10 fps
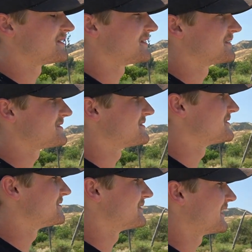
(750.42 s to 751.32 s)
things, and
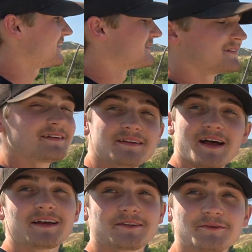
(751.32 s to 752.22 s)
I
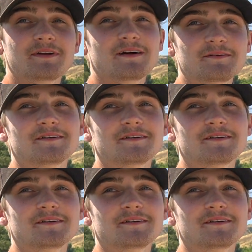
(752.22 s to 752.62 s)
could do whatever.